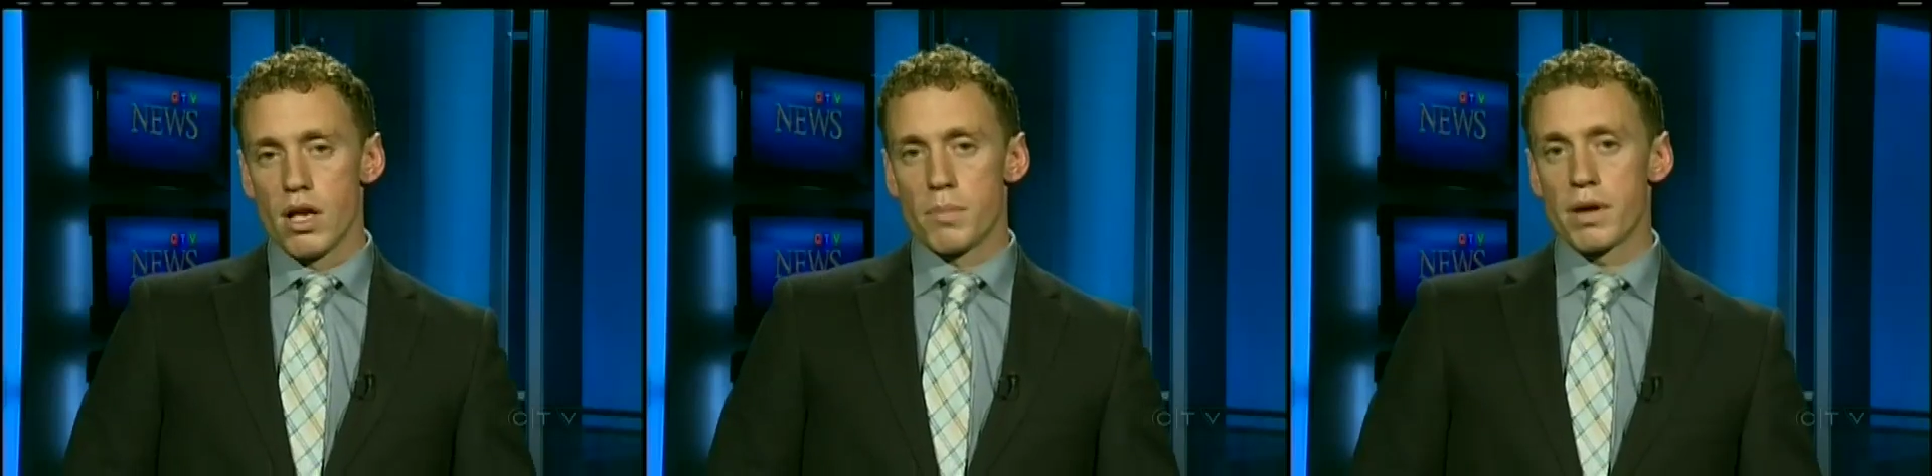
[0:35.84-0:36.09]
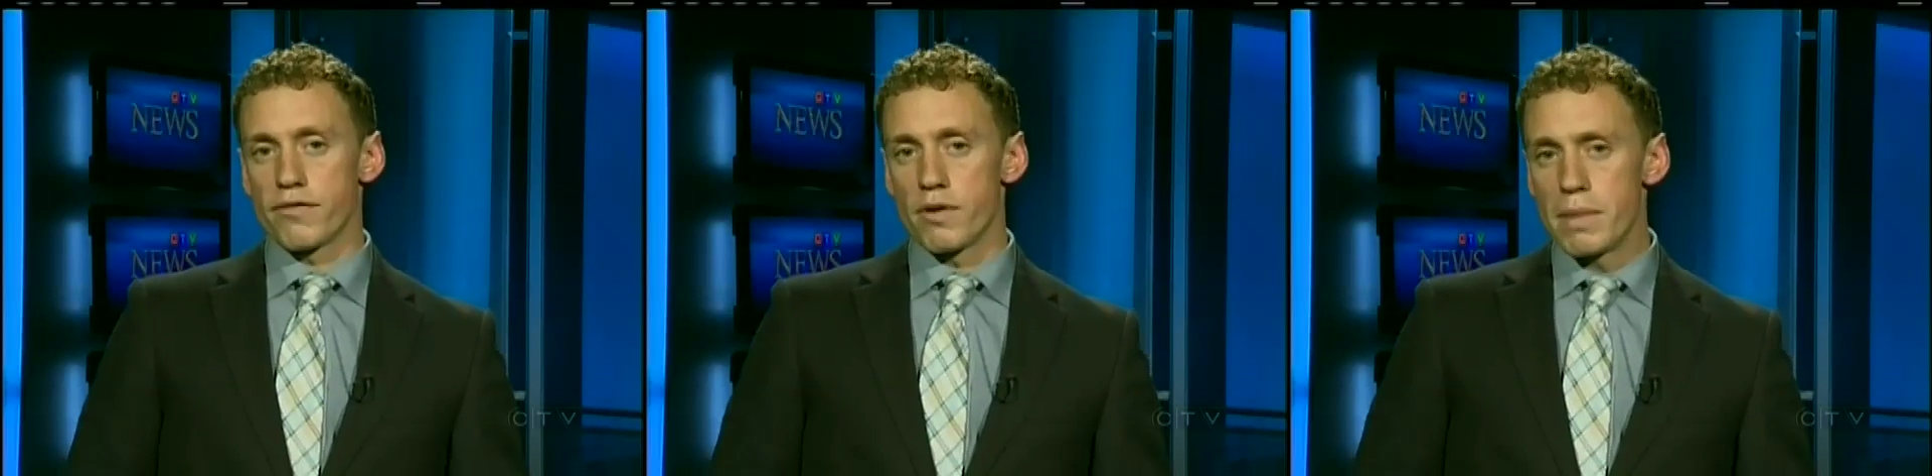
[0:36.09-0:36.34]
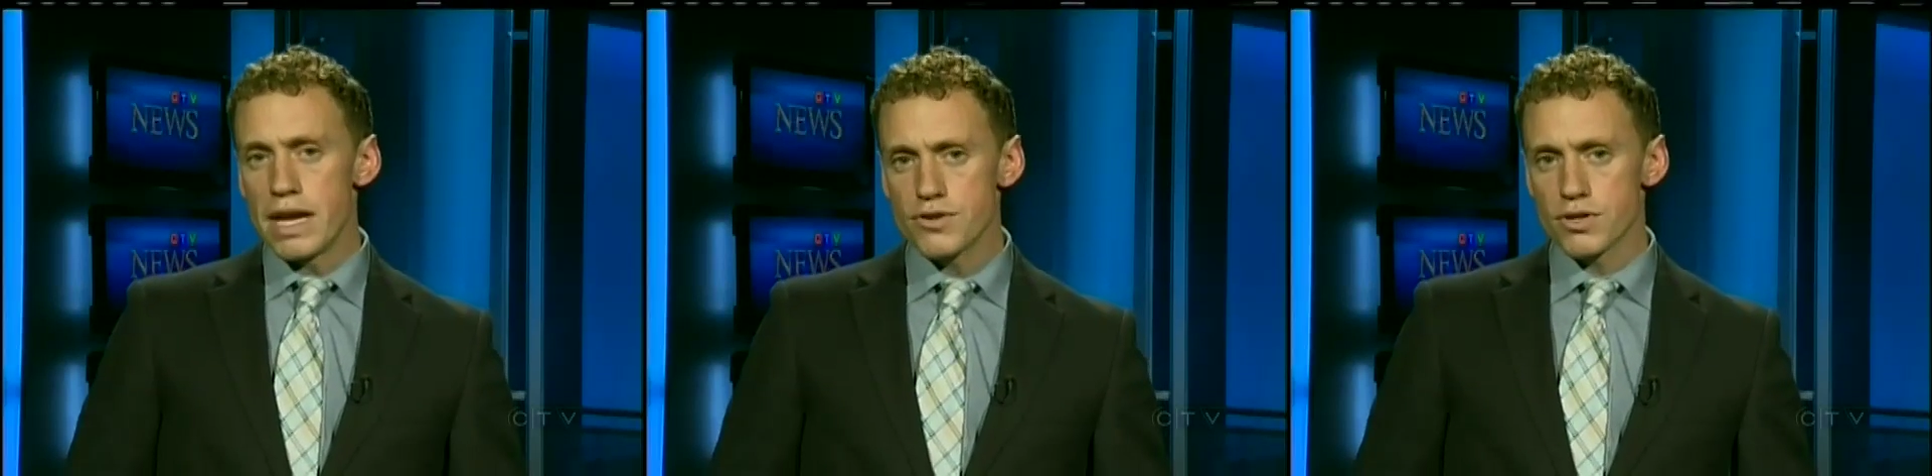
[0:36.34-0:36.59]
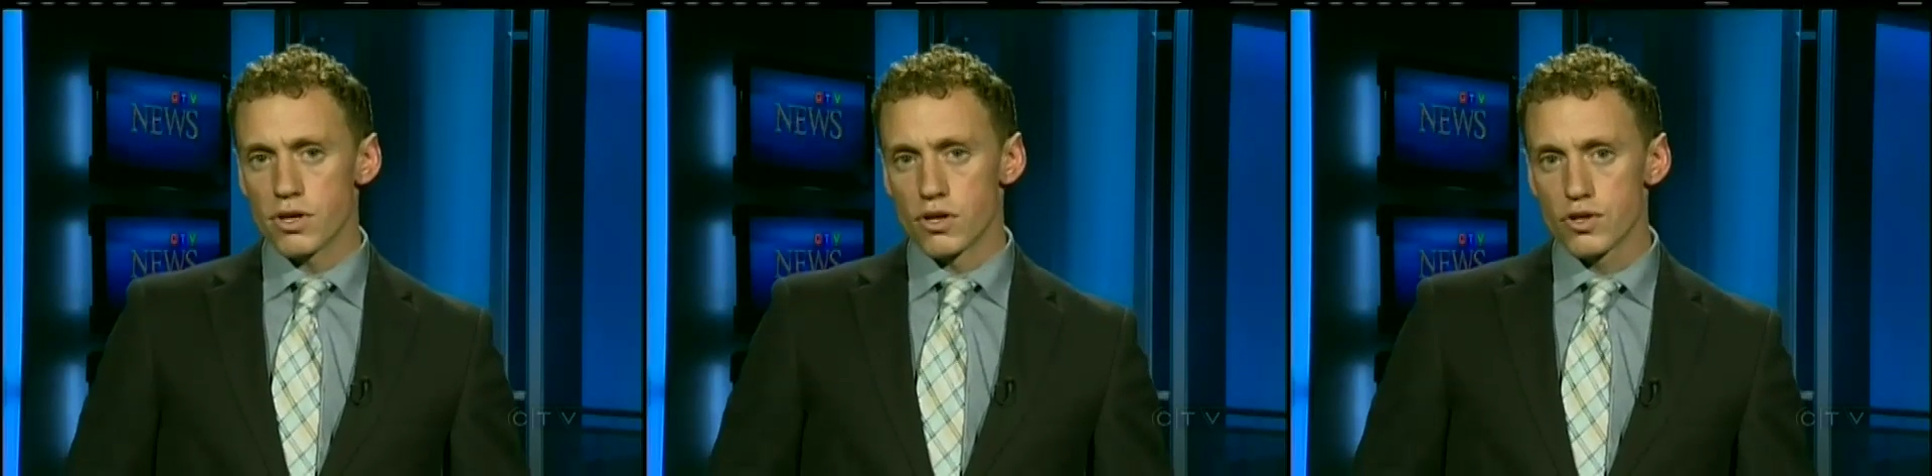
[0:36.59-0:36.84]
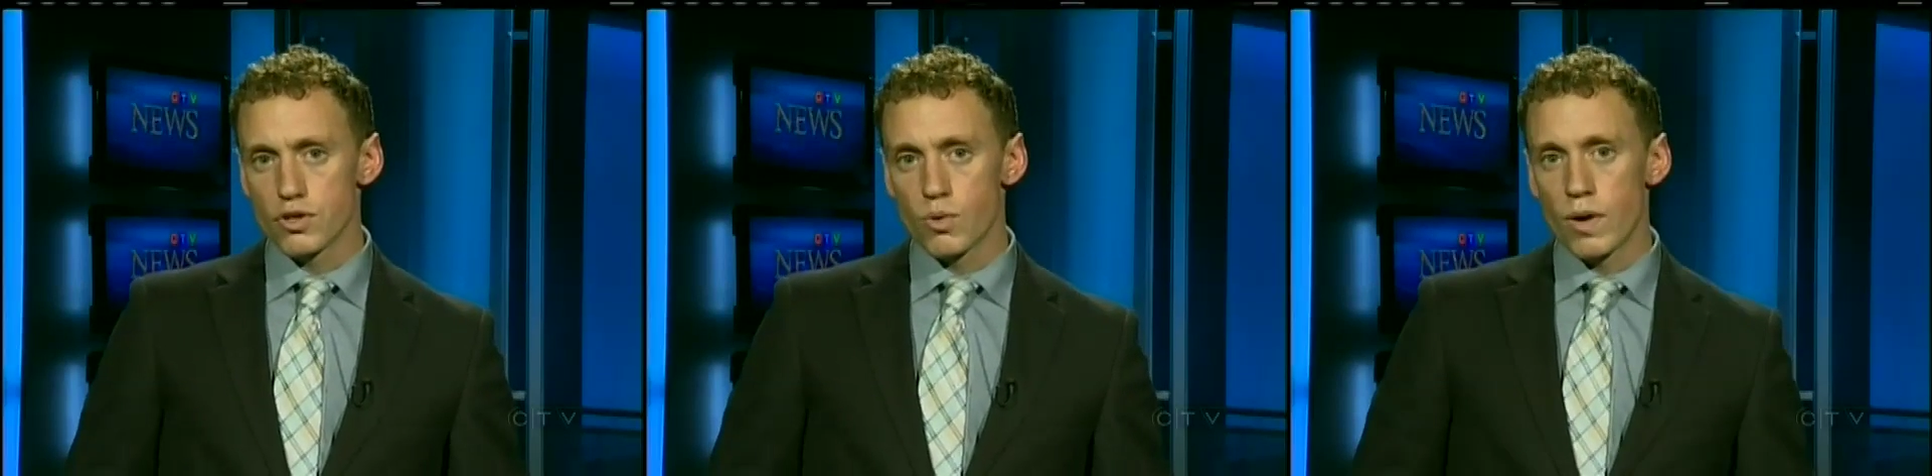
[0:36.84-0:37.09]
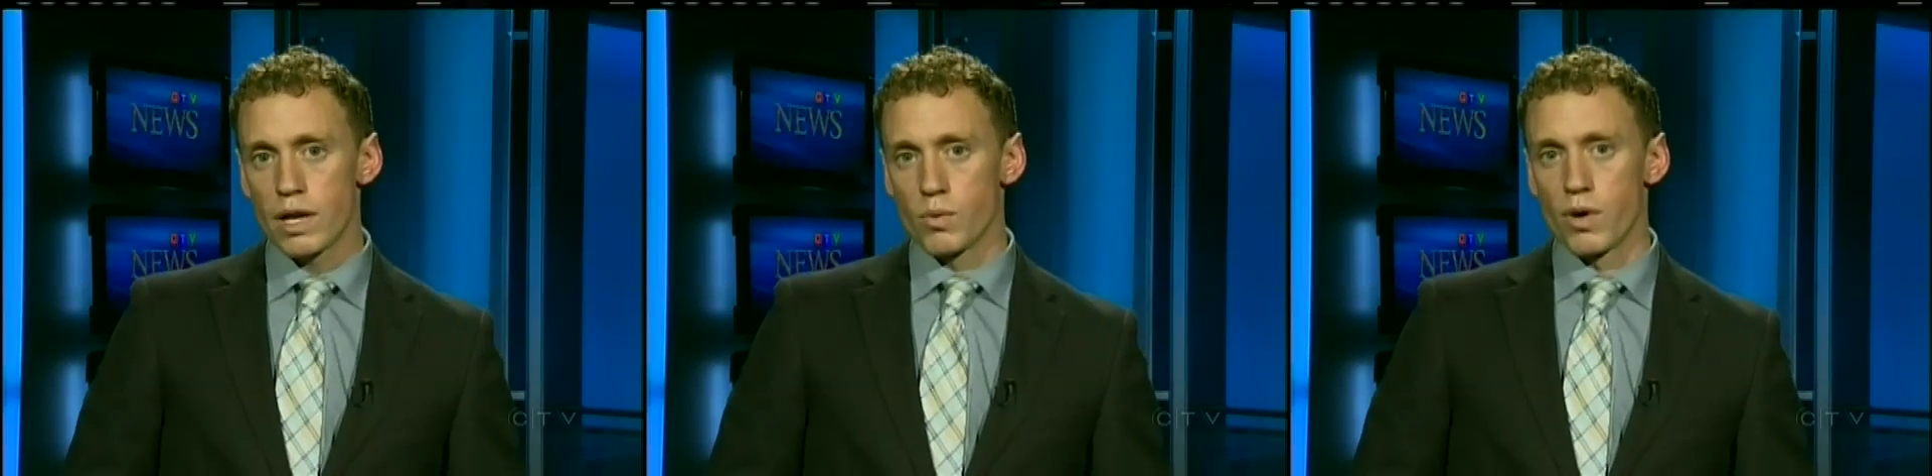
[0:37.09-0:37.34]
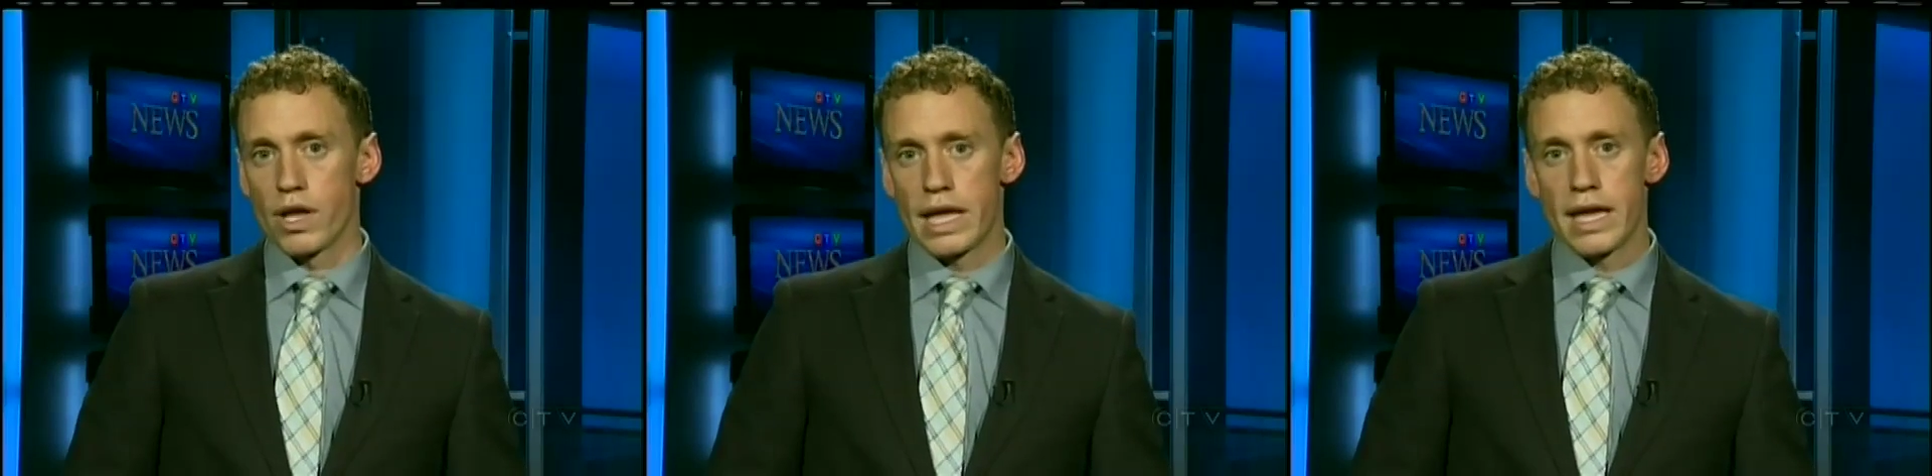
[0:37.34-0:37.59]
But if a major earthquake were to